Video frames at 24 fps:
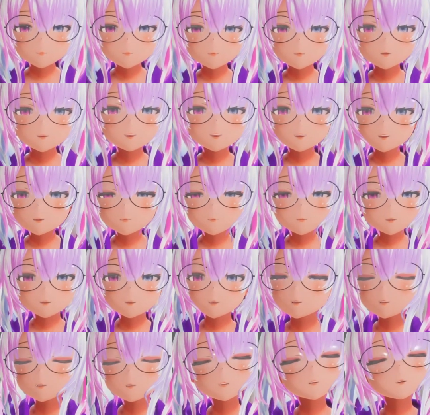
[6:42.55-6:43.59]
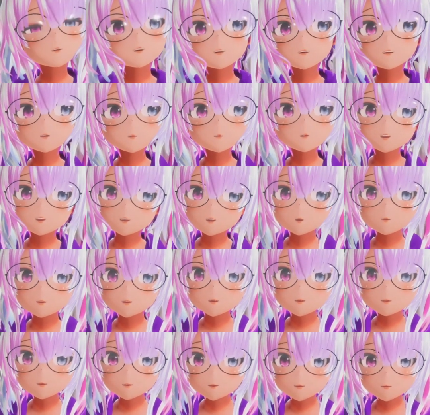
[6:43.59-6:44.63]
And even still, it still matches pretty
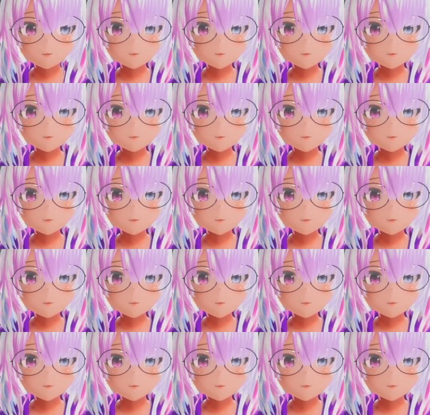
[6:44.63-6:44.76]
good.